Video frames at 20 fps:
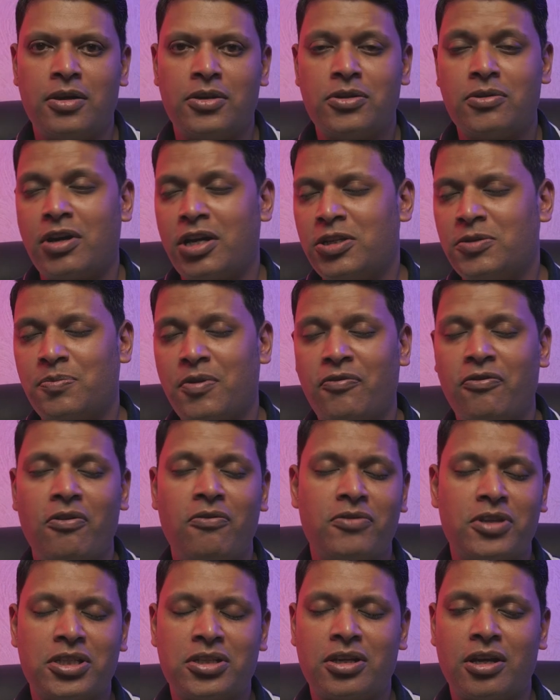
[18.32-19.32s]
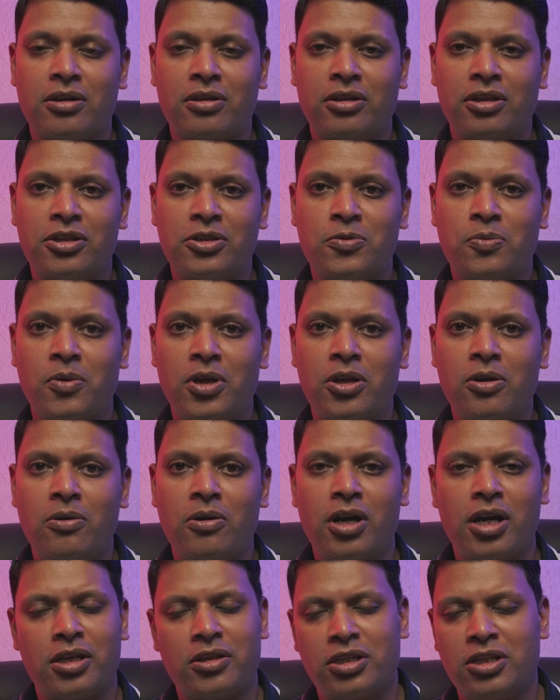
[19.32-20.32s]
So guys, before we start this
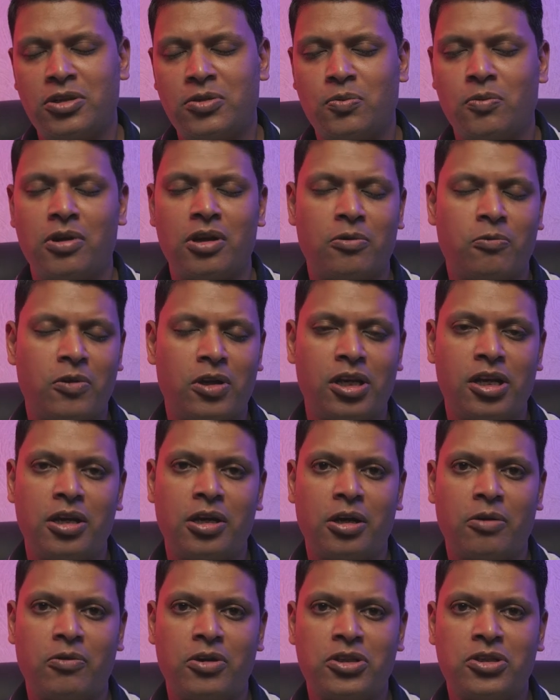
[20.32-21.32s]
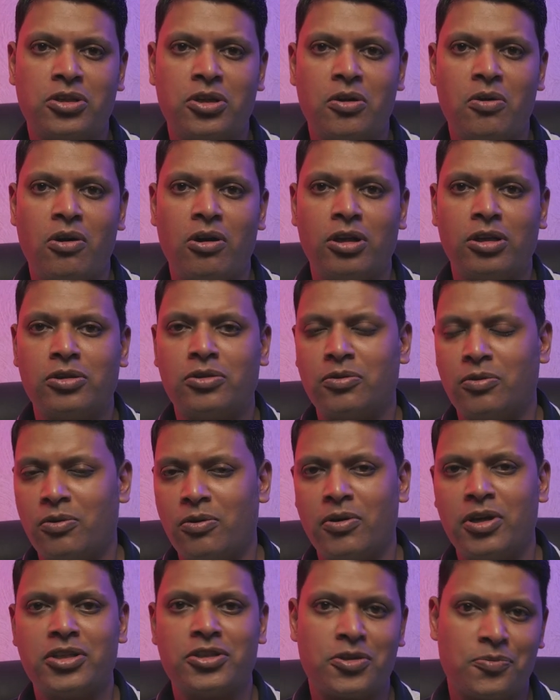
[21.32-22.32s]
video, I just want to quickly request you all to
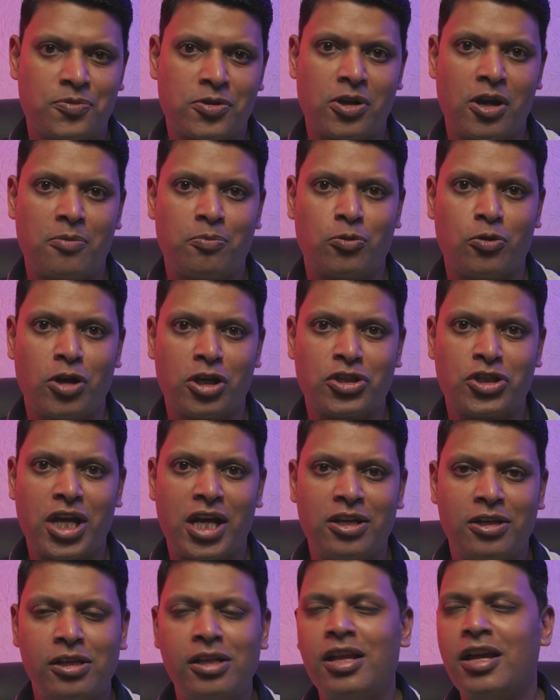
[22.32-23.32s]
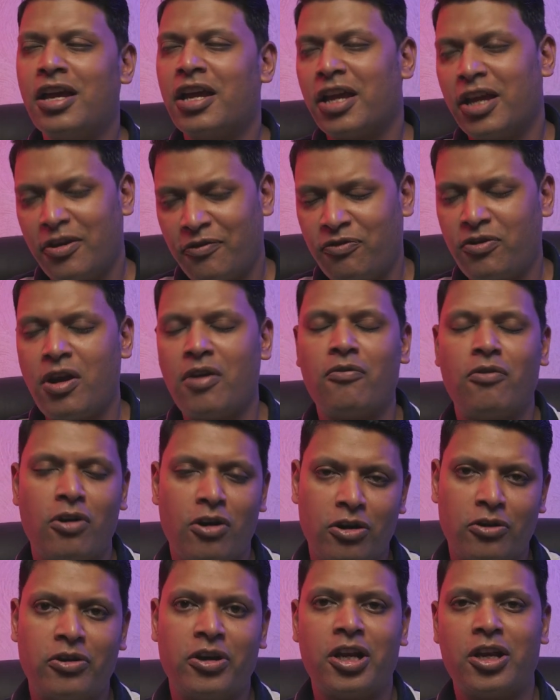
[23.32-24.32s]
go and subscribe to our channel if you have
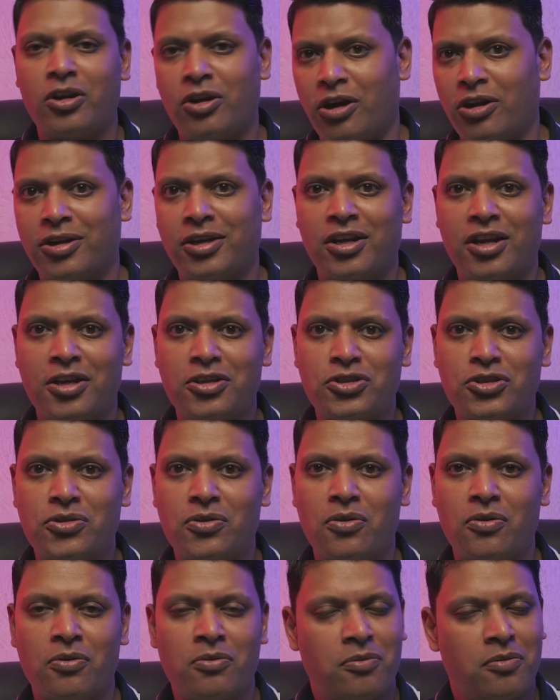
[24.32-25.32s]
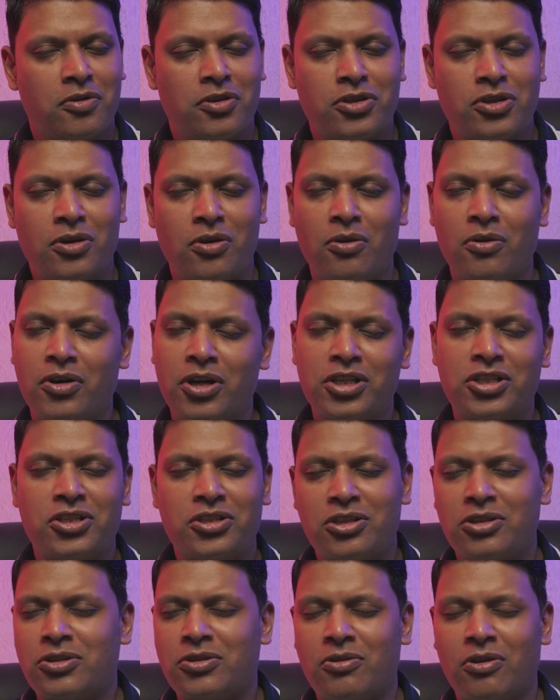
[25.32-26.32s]
already not done so. So it's
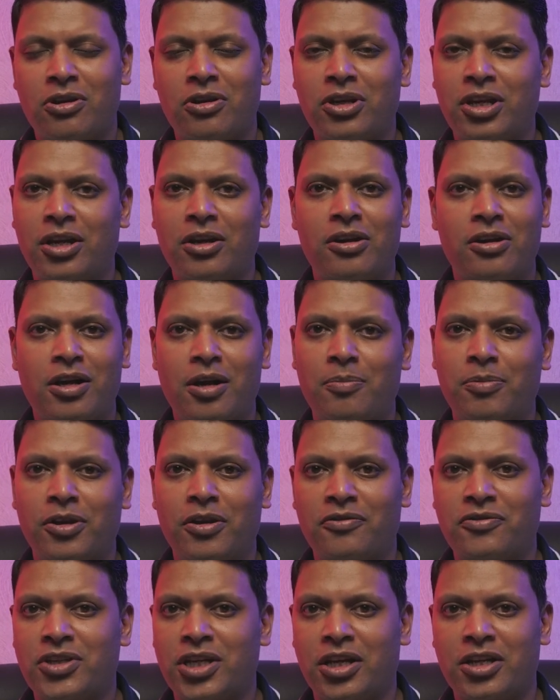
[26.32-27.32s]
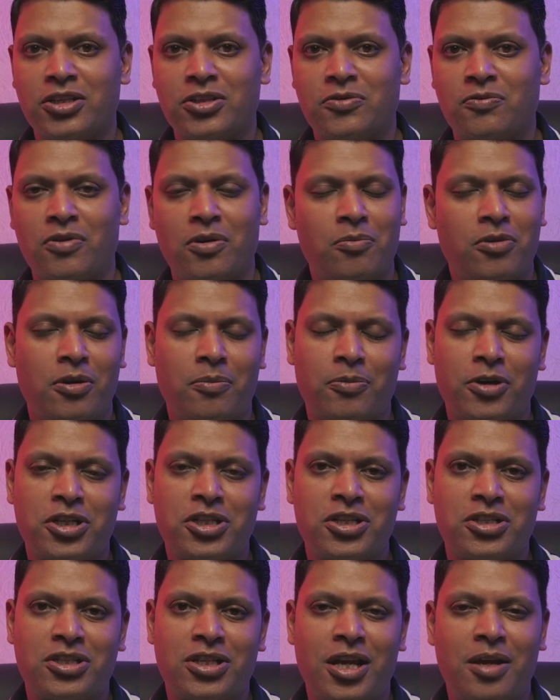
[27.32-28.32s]
just gonna take a couple of seconds from your
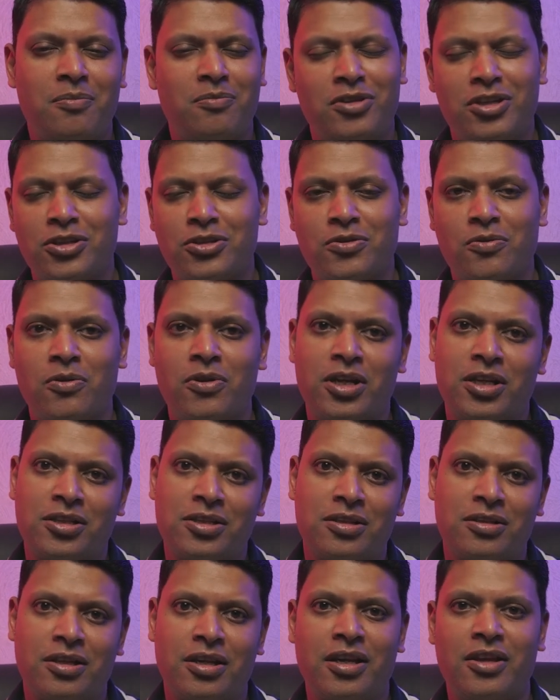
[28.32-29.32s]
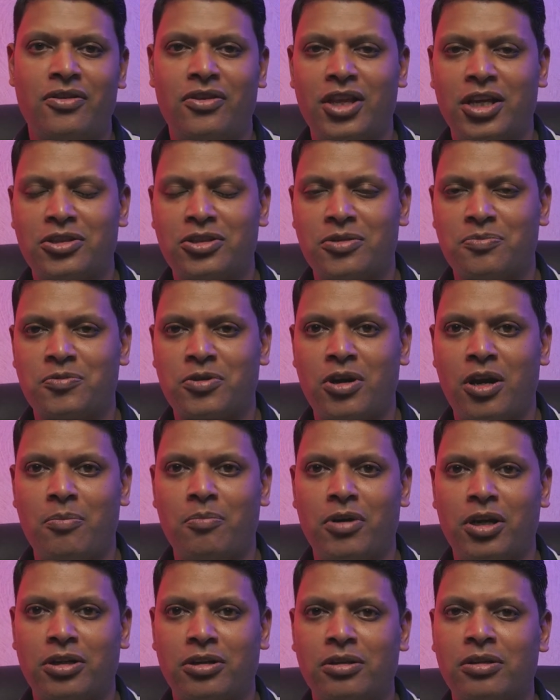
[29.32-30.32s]
precious time. Just go and hit that subscribe
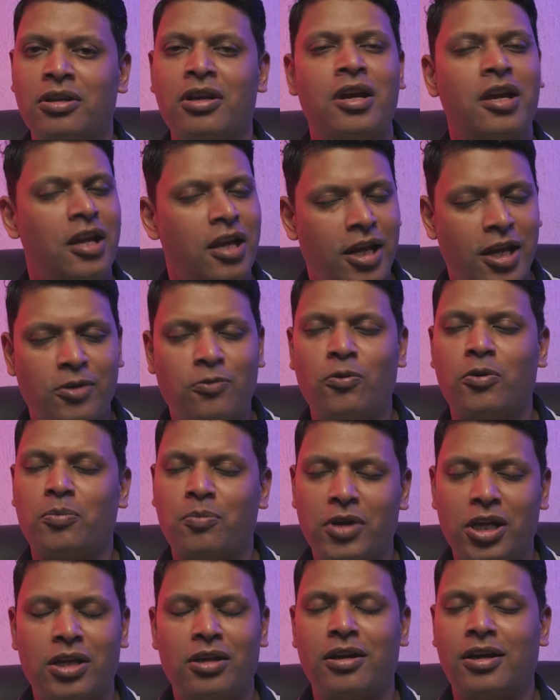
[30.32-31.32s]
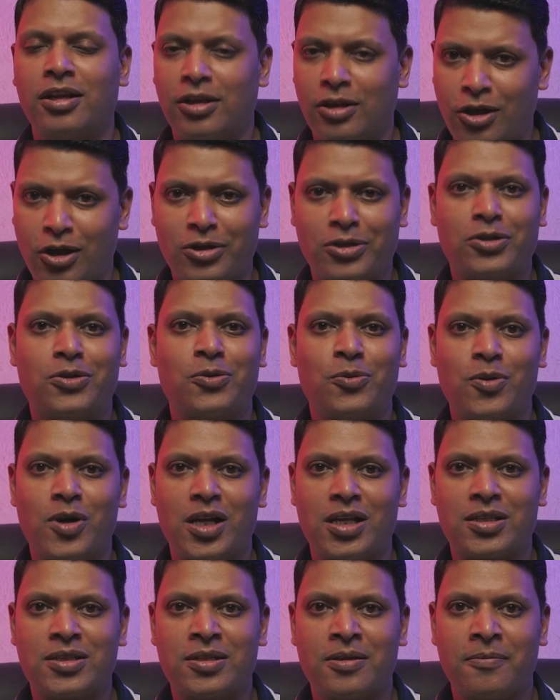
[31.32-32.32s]
button. It would mean a lot to
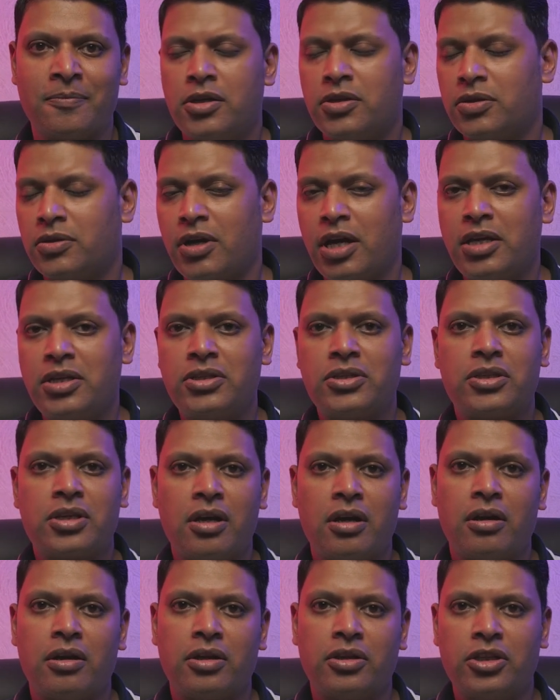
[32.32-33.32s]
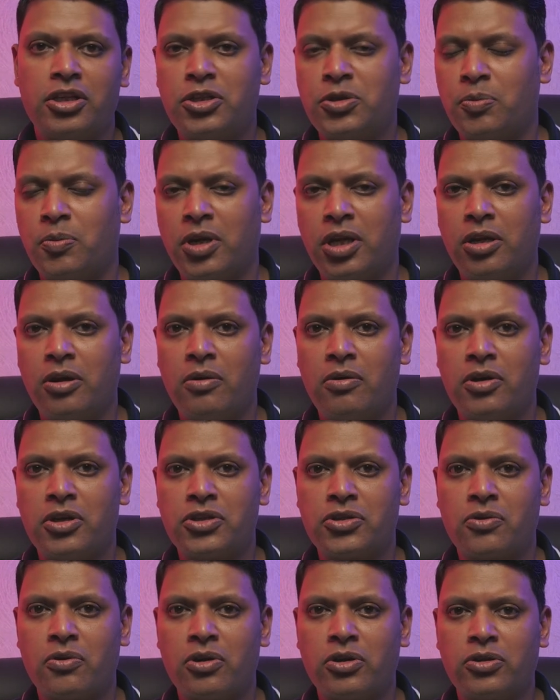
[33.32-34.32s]
us. So guys, this video
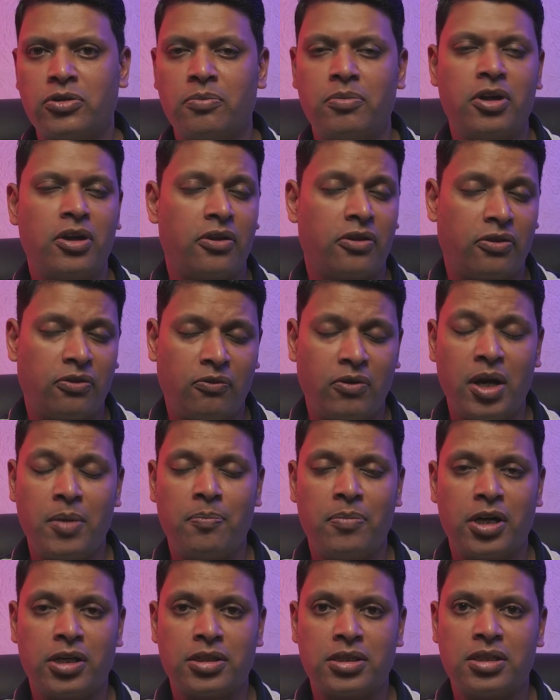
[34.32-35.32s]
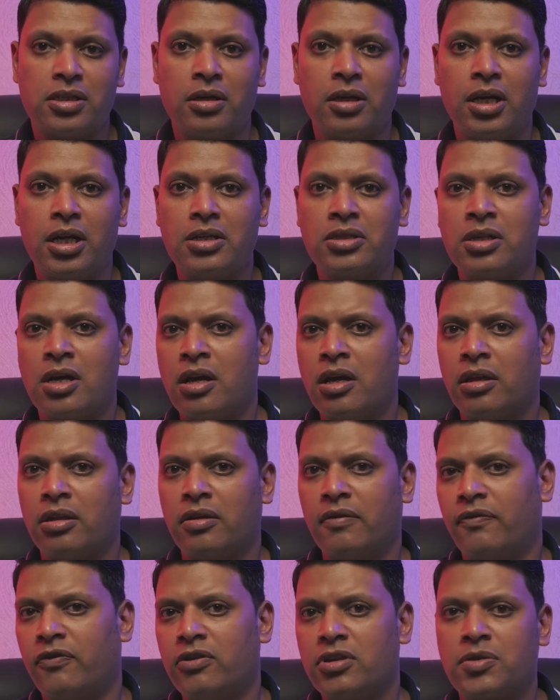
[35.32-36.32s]
is going to be a three-part series.
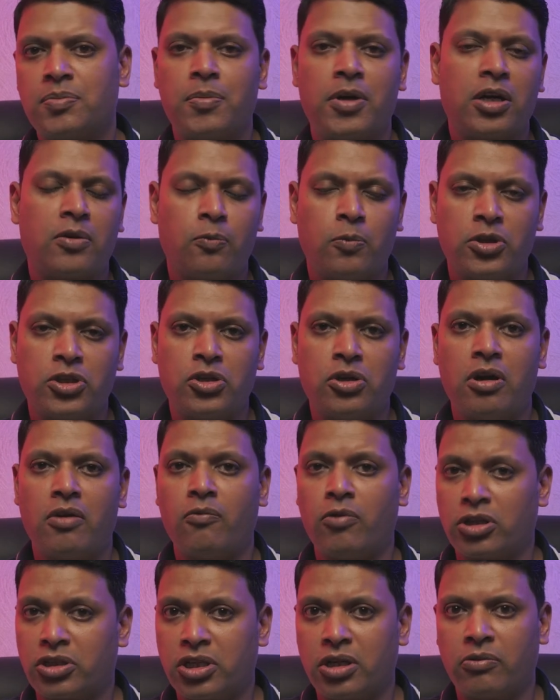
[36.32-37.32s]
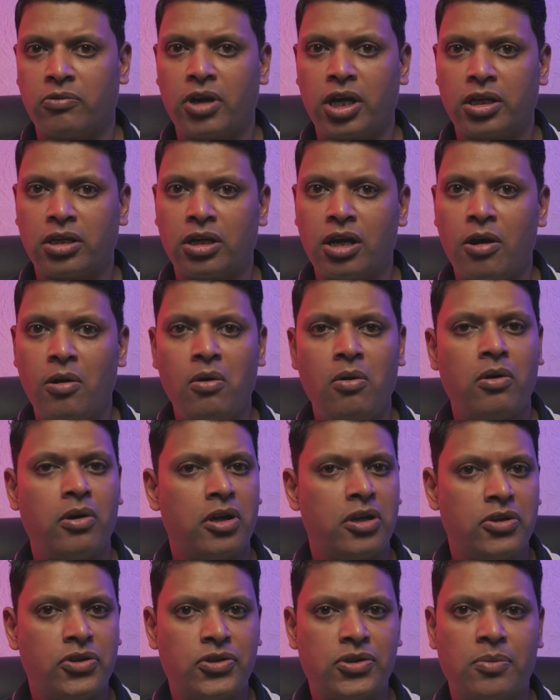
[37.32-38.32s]
The first part, which you are watching right now,
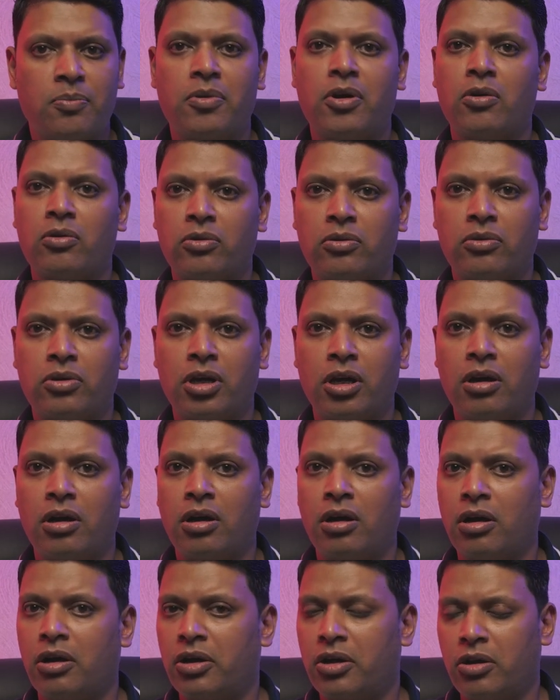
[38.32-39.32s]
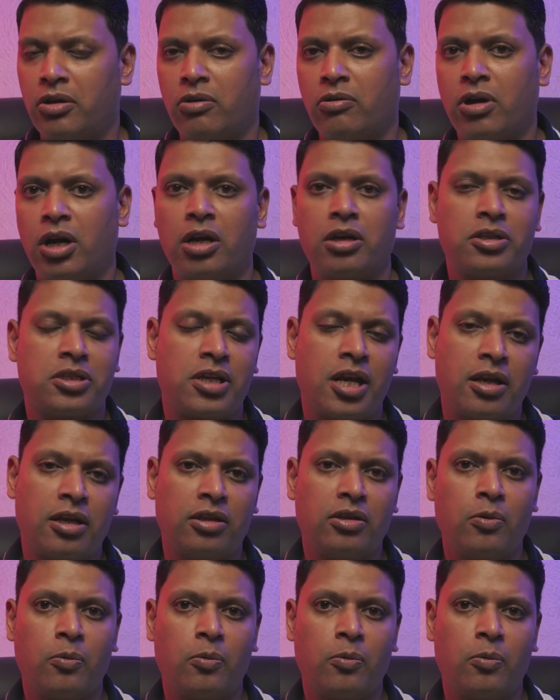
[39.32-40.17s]
is about understanding